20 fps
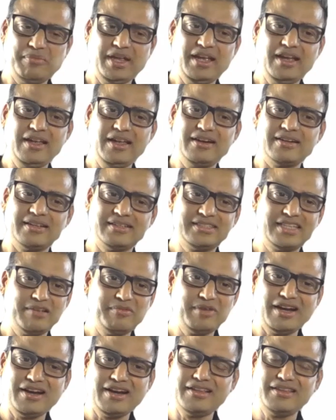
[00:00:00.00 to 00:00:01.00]
here,
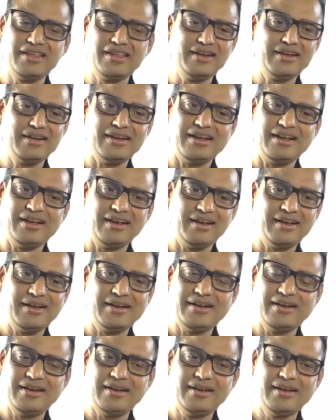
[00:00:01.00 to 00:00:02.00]

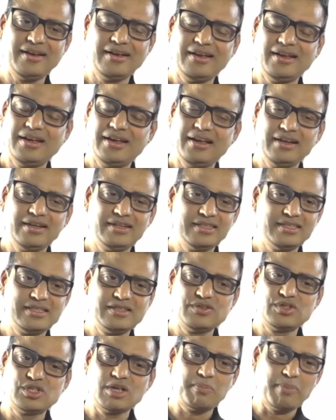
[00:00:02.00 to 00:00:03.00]
Nandan. It
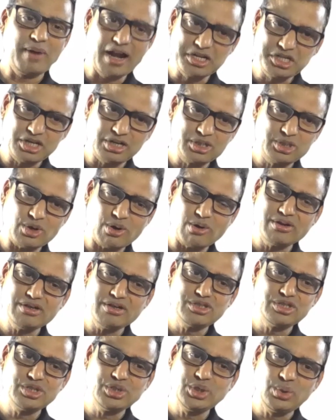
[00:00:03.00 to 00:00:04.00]
is a pleasure talking
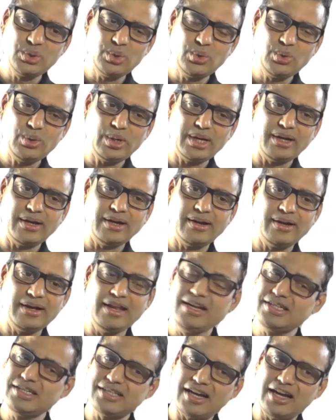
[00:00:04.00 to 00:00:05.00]
to you.
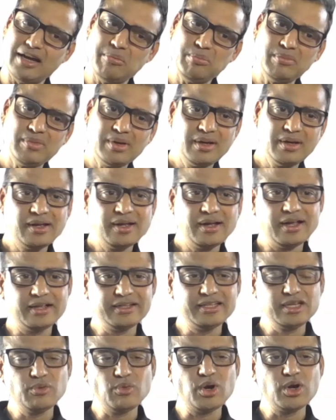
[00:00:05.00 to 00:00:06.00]
Anytime I
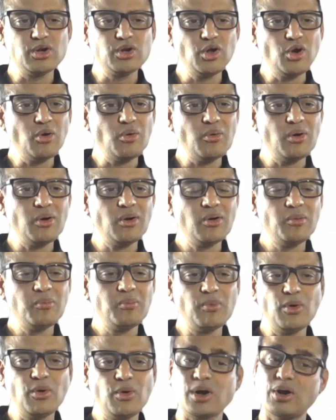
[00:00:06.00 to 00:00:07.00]
think you want to know
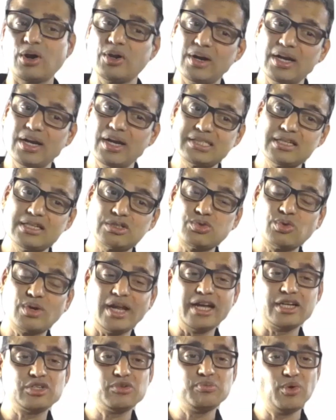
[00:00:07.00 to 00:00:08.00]
more, or your listeners would
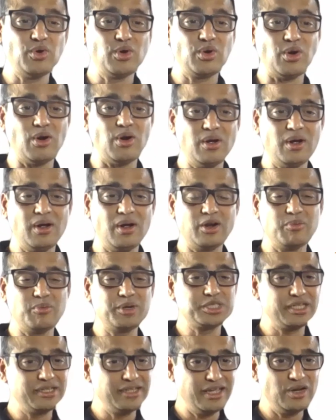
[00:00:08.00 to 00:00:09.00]
like to more
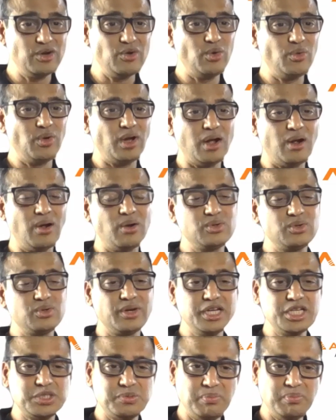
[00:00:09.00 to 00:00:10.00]
automation, they know how to
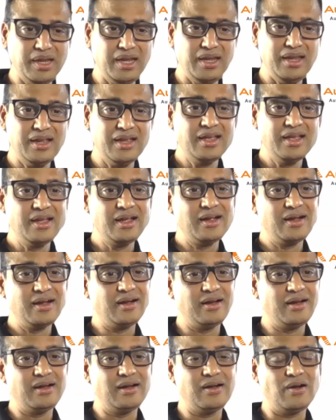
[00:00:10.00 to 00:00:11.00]
reach me
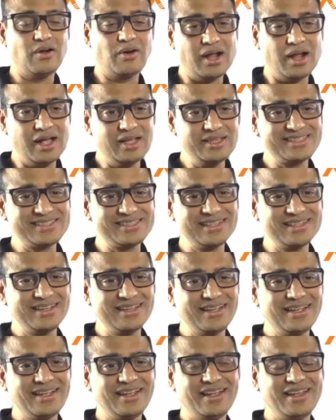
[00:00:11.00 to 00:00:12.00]
or us.
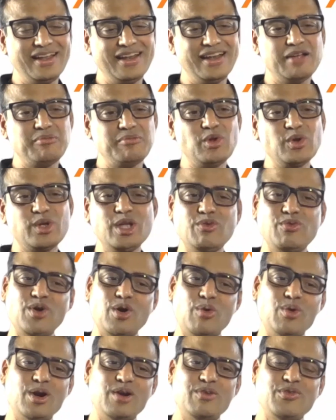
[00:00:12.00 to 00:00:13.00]
And I'm looking
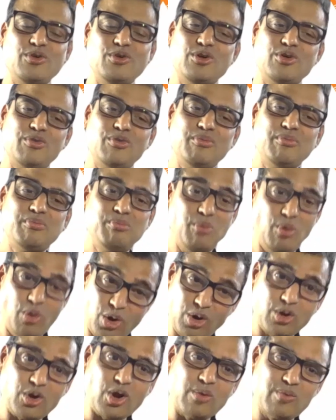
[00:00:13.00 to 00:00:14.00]
forward for
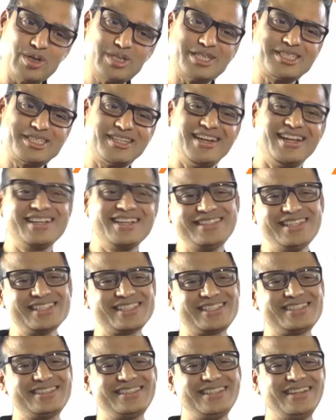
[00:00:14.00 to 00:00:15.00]
more conversation like
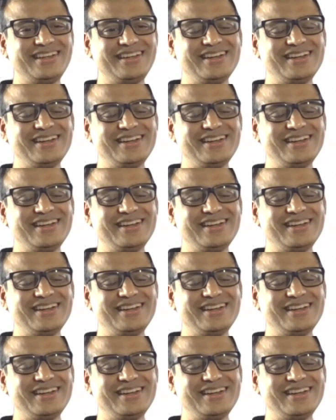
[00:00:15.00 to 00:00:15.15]
this,